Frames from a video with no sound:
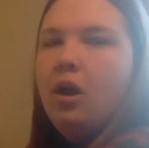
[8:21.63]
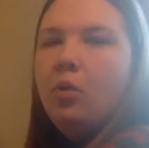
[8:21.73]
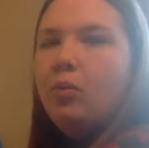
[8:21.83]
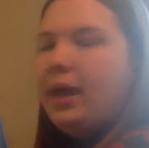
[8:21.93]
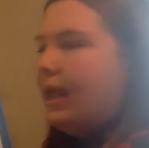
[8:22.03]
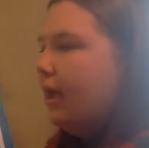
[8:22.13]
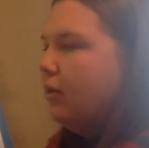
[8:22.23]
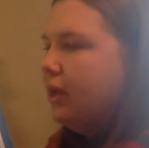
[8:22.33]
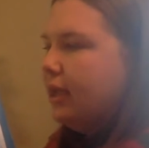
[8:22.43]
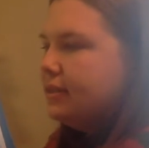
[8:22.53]
Way
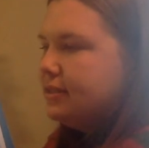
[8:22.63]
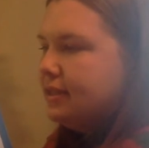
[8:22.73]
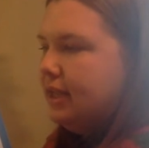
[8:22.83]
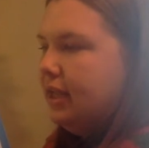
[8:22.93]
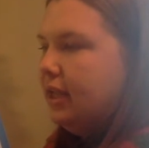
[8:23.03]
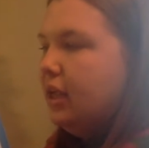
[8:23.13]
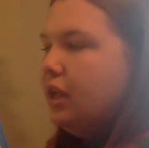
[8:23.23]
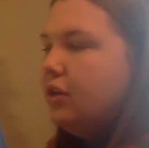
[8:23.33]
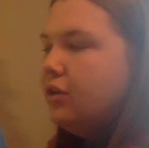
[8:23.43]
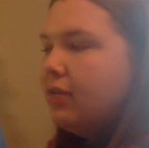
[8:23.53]
out at sea,
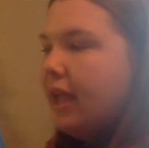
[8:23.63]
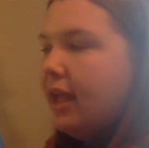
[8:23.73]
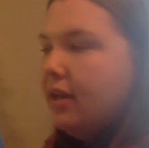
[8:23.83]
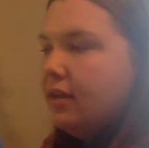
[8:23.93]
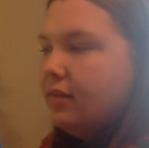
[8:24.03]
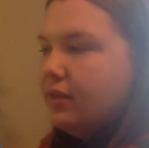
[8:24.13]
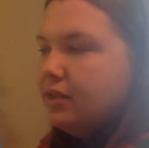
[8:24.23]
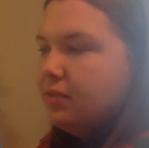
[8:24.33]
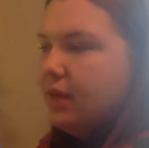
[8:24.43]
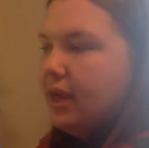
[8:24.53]
near the end of
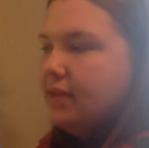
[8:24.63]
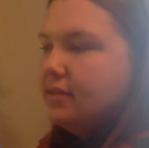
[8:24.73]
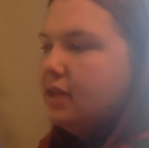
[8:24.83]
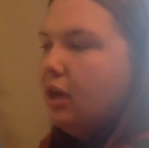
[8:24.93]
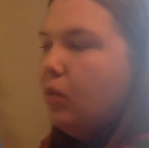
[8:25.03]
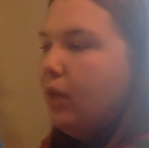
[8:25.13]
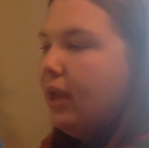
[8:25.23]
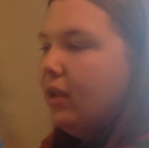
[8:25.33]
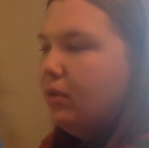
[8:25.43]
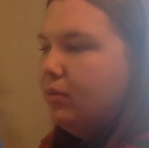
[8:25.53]
his race, a
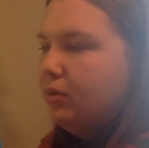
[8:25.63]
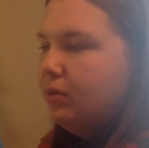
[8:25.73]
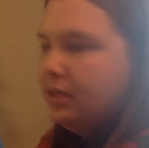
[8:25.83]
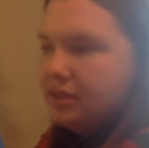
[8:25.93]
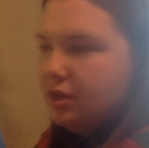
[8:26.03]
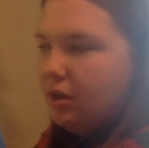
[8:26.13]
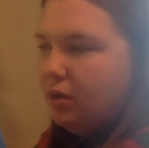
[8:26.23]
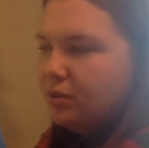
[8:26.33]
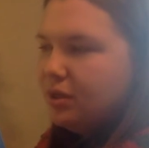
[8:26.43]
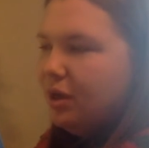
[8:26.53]
whale blew his
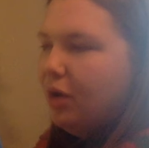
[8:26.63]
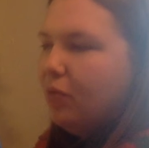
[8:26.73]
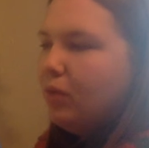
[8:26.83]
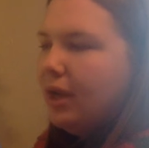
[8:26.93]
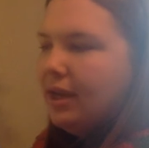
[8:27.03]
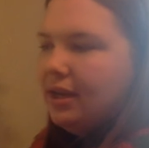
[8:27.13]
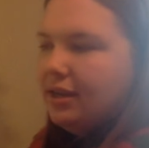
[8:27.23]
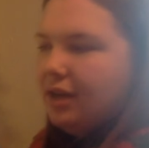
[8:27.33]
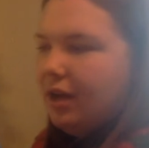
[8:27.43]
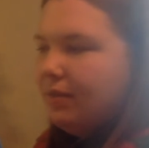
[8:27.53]
nose right in
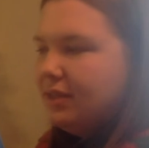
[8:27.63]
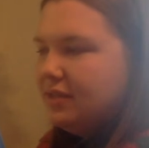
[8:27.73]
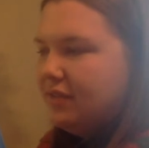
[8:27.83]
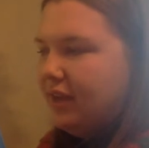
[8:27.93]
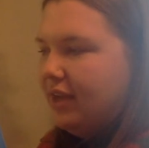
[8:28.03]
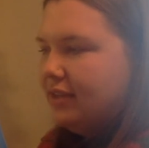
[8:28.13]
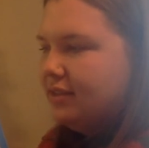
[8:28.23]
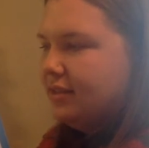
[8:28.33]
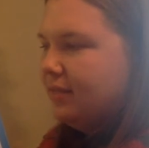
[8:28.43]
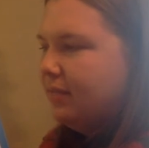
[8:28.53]
Comet's
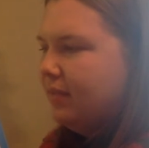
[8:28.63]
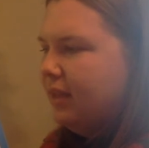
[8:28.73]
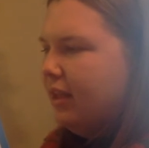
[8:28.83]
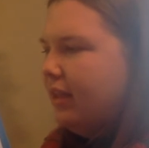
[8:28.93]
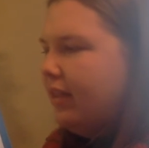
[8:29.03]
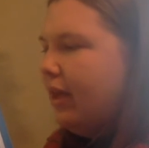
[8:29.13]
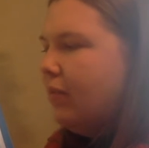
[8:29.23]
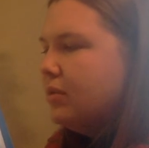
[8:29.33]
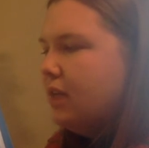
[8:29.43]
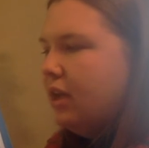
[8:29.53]
face. That
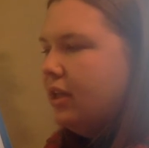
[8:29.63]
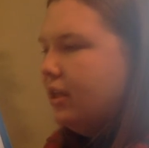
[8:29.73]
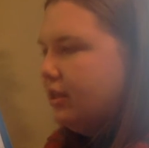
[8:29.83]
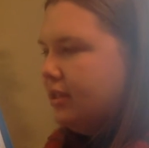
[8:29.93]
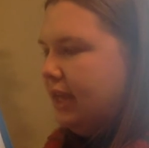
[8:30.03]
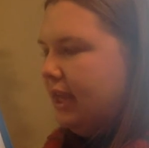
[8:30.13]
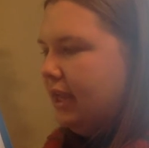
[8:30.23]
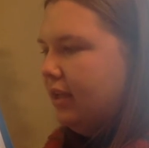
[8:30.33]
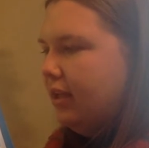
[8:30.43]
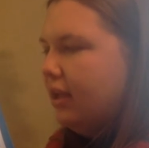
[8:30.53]
was all he could
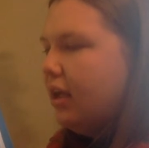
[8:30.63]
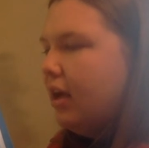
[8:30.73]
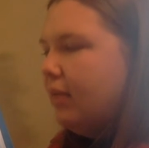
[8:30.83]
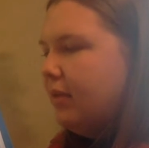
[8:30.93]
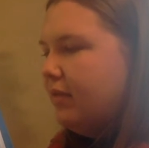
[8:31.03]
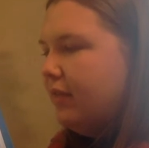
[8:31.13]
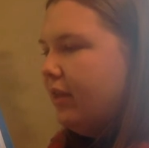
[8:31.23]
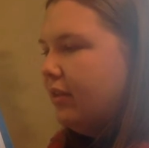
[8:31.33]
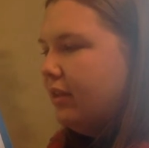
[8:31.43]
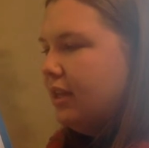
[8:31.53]
take. Comet
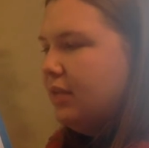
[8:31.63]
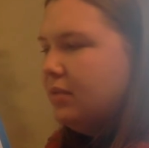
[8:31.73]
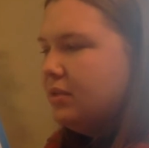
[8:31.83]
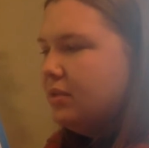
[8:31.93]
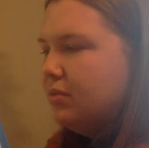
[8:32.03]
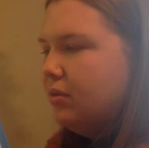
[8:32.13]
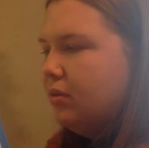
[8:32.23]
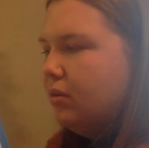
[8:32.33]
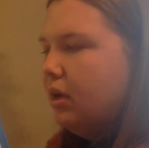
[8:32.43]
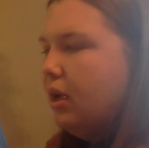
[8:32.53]
felt that he was
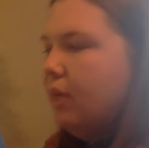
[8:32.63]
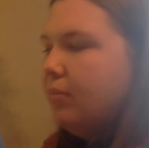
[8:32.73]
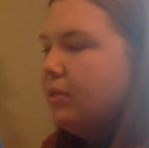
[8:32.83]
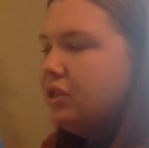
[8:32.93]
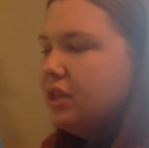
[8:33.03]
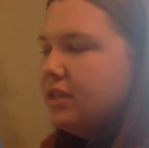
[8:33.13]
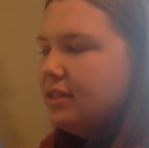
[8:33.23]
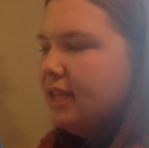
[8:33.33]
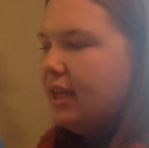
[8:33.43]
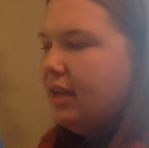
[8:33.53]
through, but just
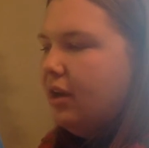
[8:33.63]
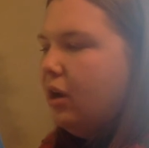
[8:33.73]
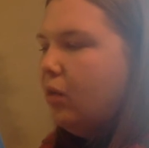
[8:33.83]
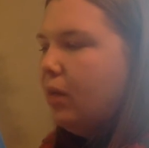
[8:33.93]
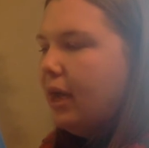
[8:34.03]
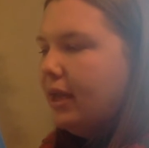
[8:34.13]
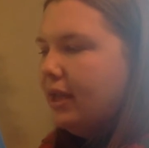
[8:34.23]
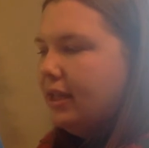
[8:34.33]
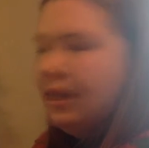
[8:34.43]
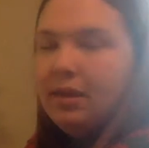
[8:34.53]
then
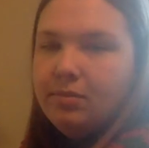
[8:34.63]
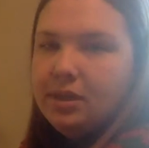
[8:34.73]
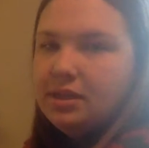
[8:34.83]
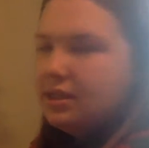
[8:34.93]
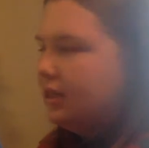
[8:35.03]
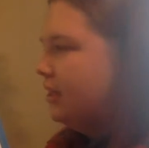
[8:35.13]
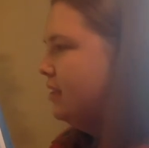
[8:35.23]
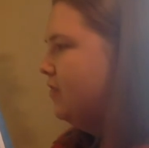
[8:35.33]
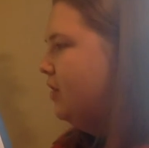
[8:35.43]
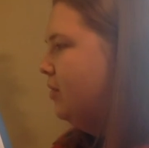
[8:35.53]
Hawaii came into
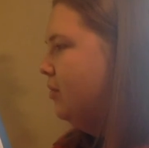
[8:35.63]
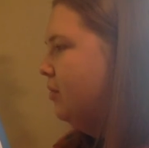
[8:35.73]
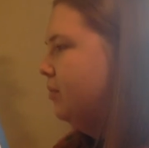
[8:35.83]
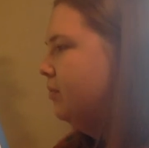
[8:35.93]
his view.